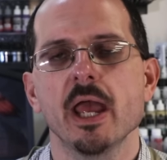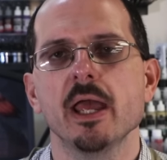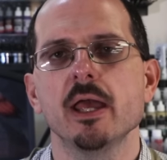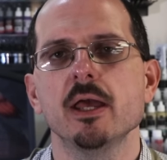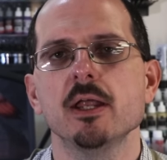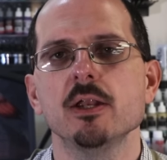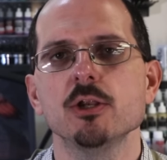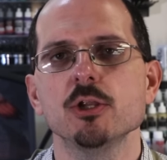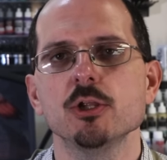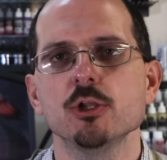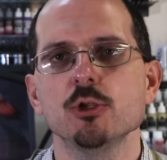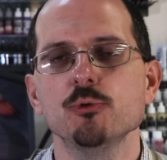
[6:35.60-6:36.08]

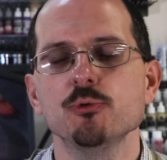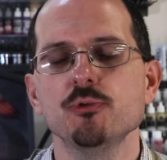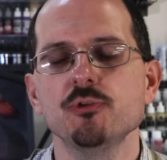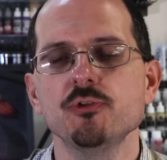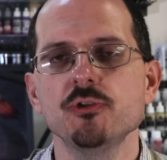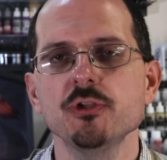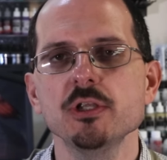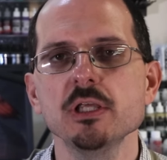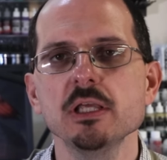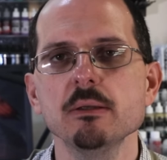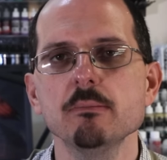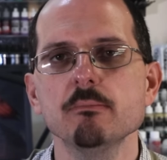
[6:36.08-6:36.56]
And you
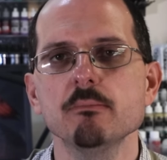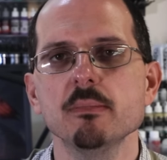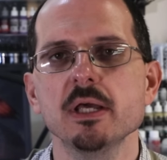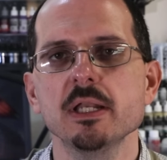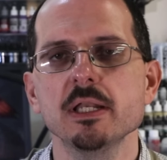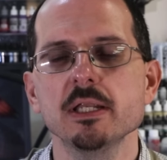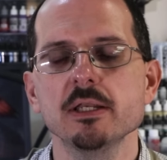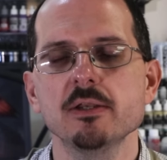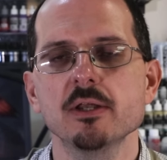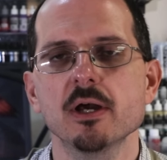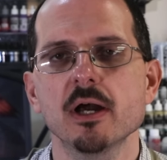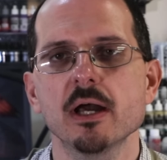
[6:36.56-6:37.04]
see
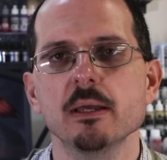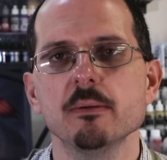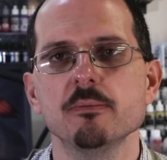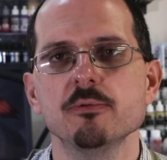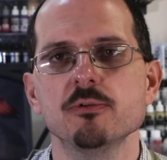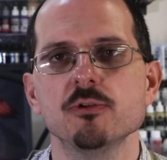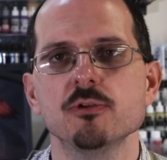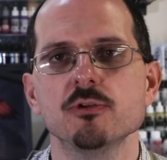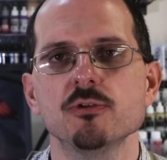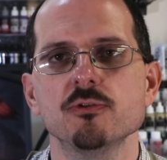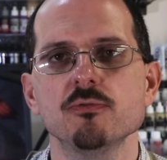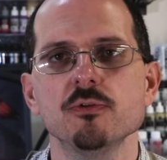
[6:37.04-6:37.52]
many
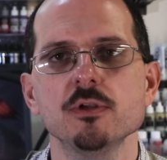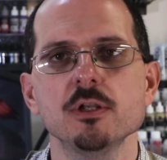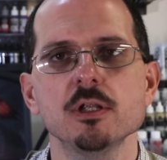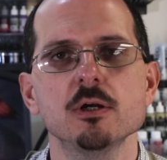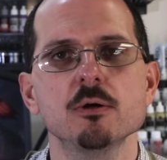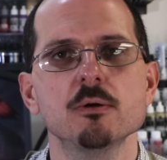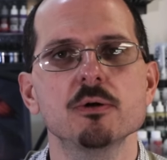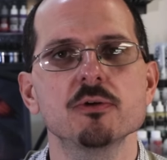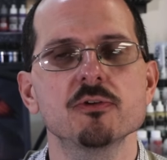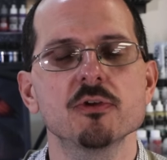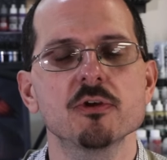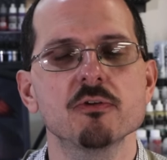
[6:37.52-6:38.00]
times in this
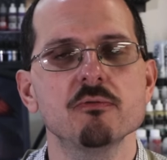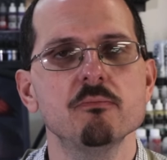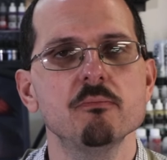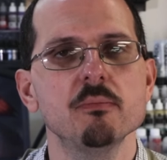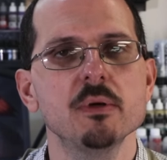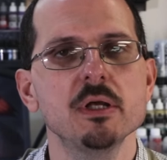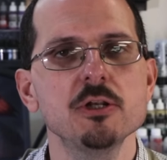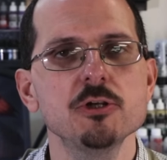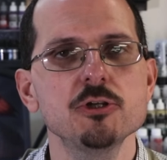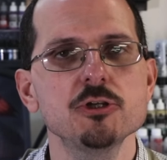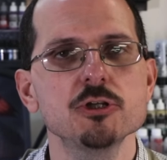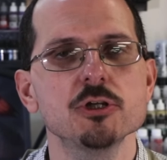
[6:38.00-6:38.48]
video, as I've
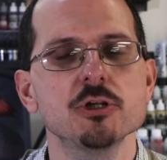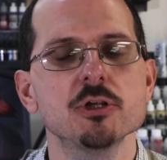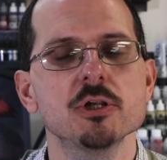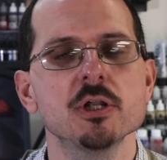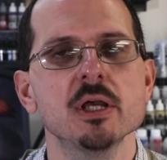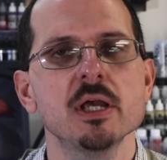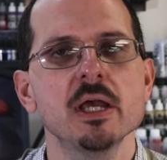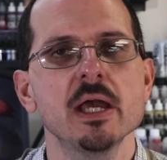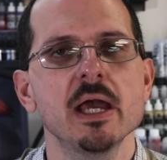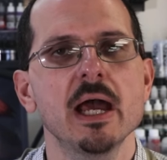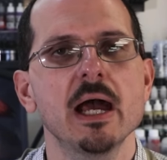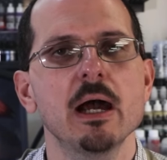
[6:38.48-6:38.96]
mentioned,
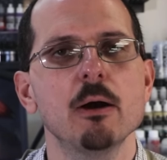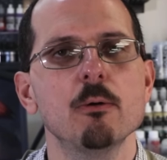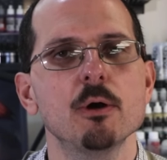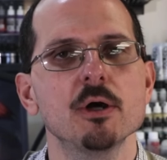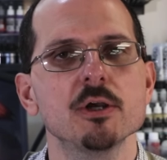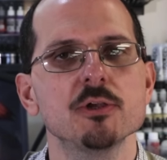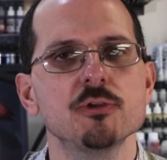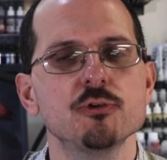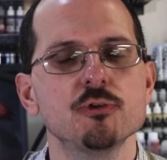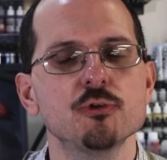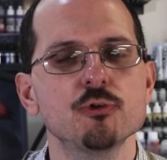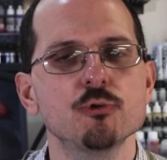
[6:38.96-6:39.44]
how
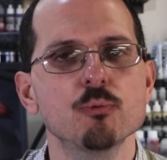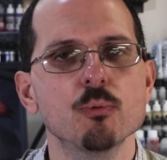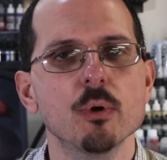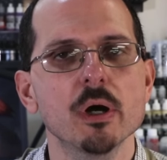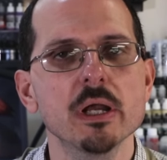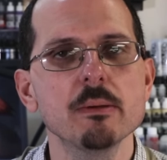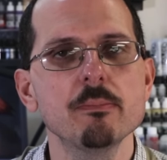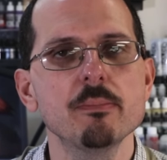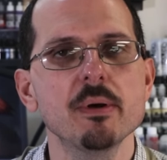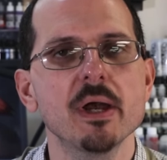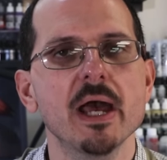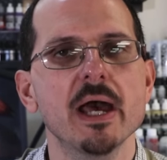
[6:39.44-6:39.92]
I
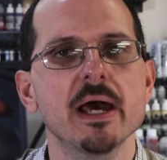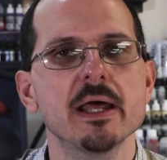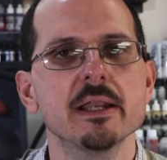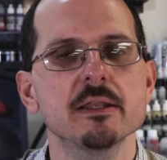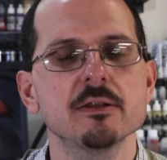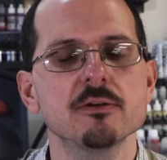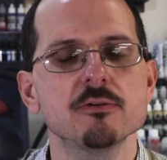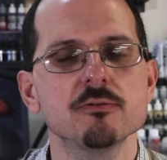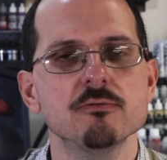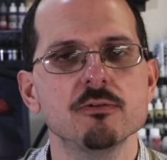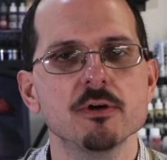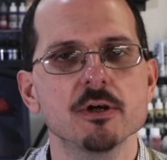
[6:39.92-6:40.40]
swipe at
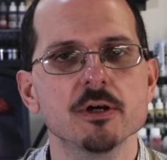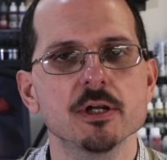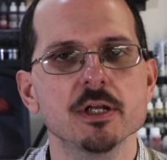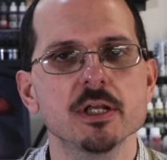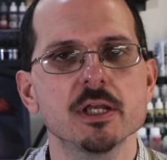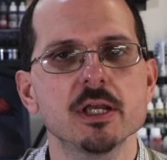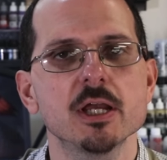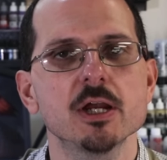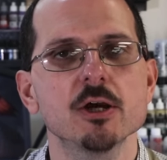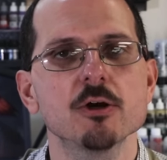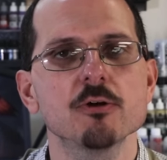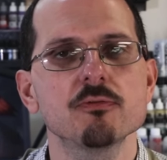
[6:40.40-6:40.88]
it
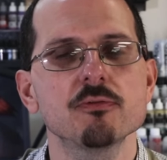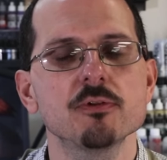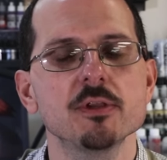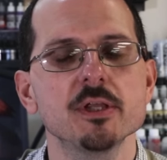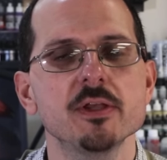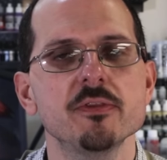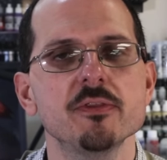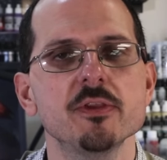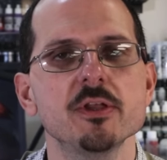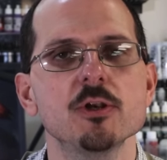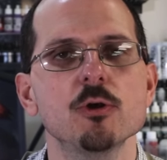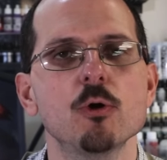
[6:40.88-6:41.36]
very
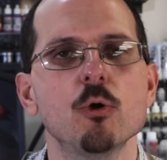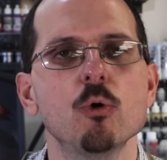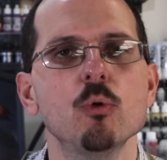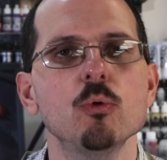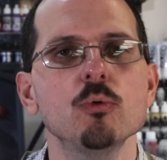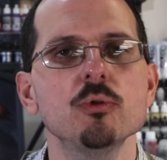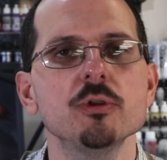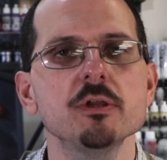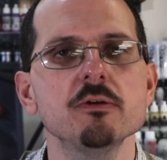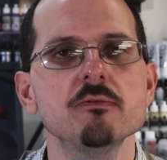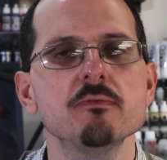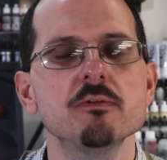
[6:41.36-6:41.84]
carefully and then
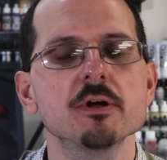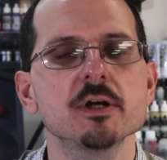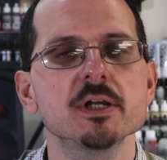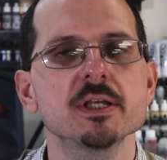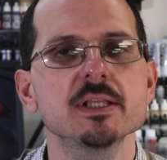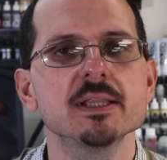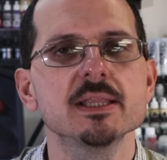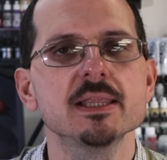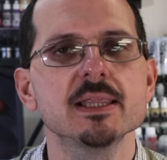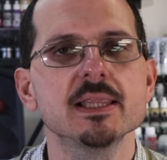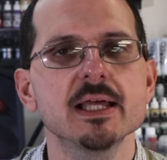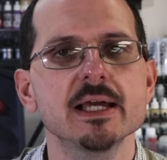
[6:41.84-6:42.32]
only
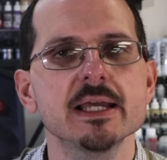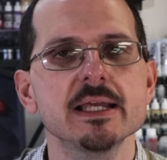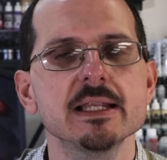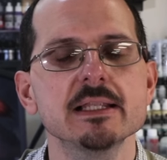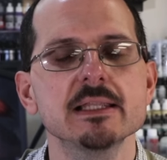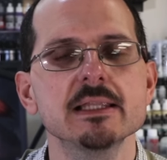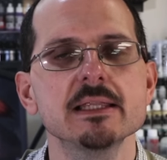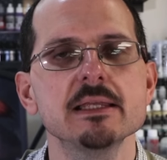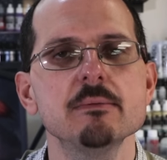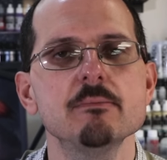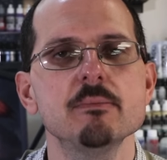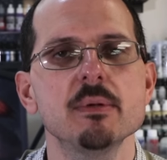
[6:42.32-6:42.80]
very
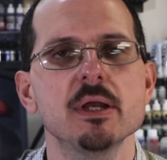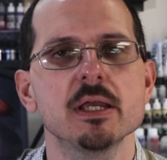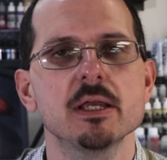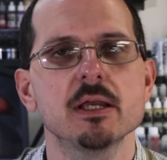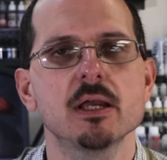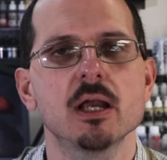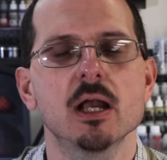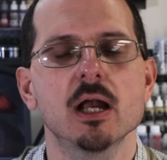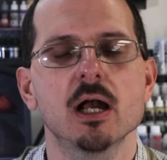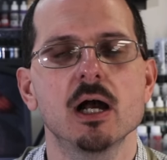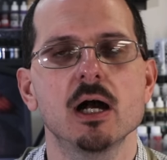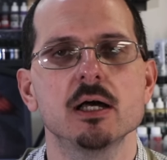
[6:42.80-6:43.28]
lightly
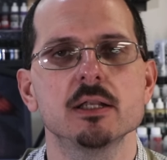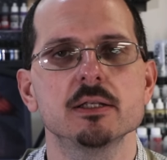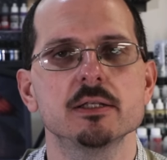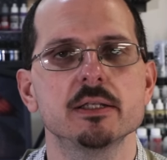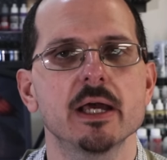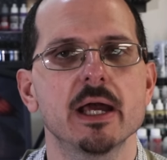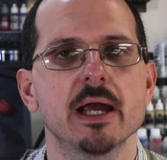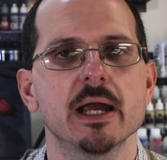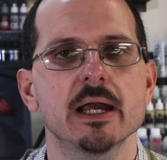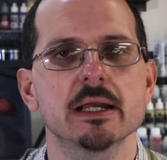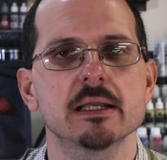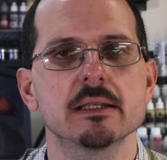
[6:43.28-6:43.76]
make
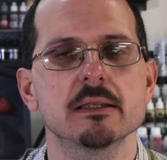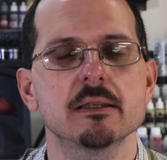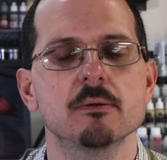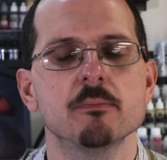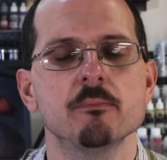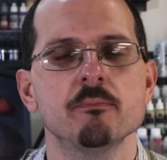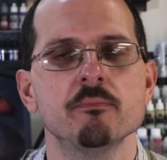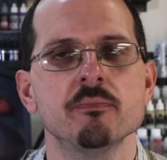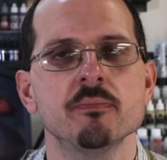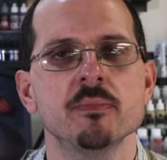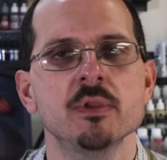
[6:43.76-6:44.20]
contact.